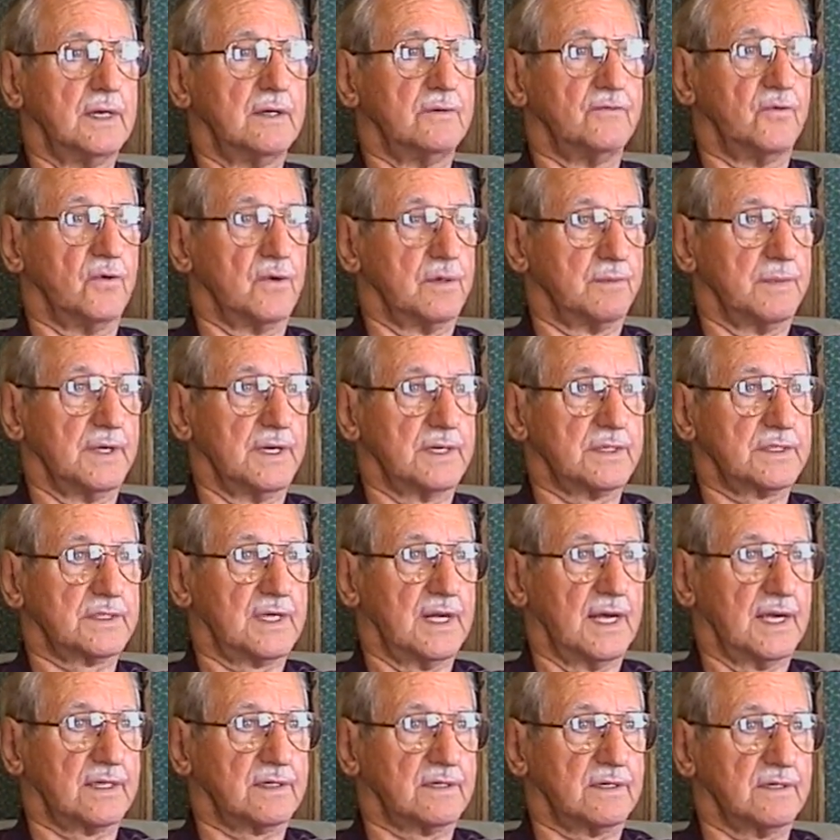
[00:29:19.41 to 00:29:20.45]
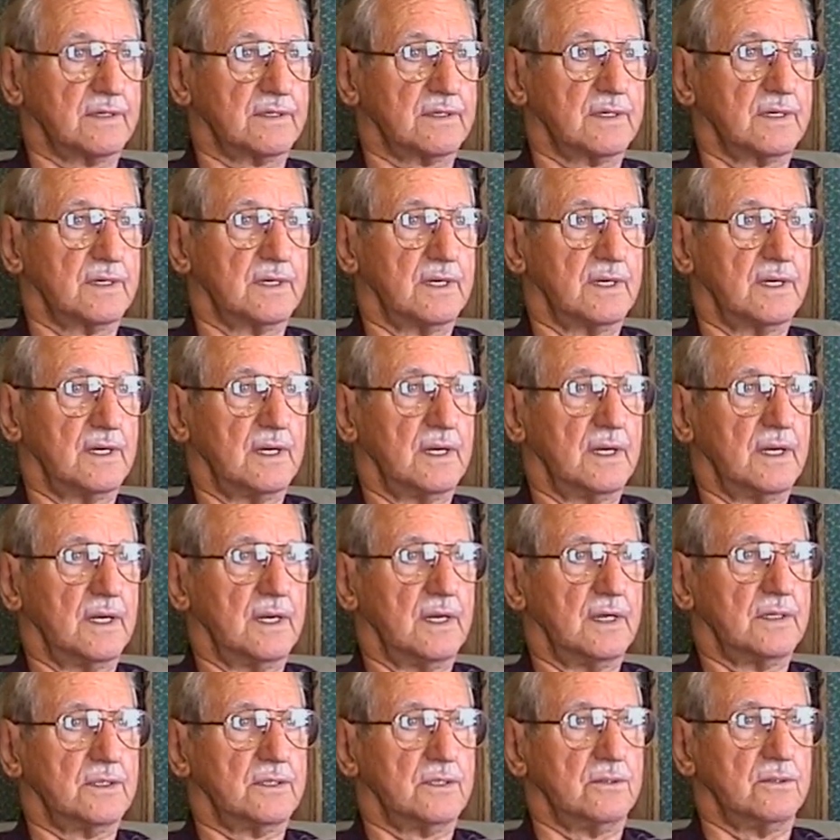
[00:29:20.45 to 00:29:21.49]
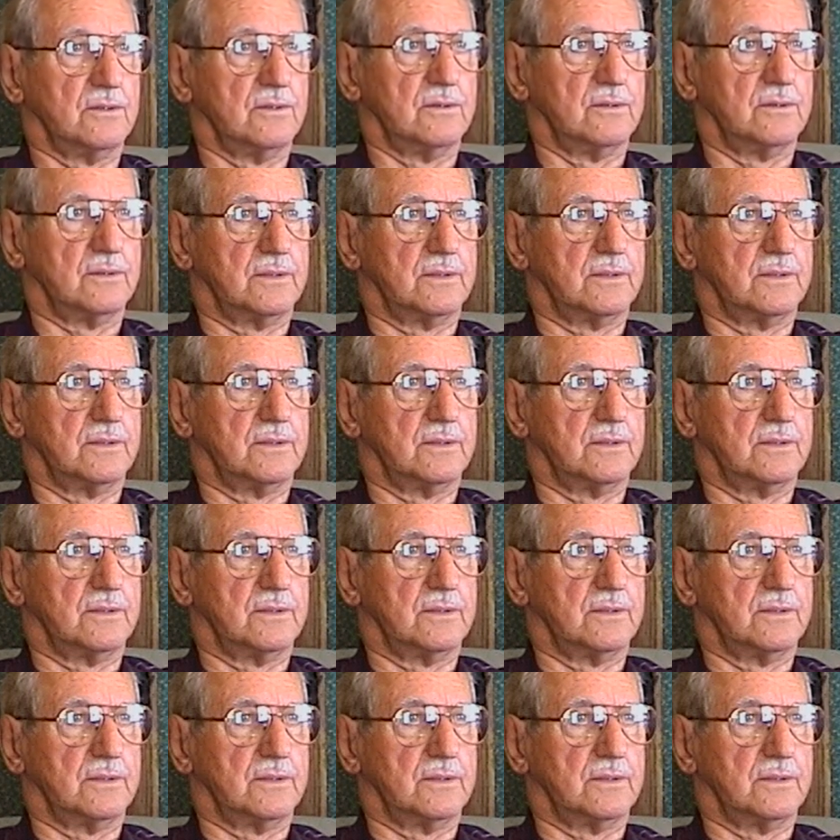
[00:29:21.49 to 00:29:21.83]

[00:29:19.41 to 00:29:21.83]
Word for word: Fort Bliss, Texas, to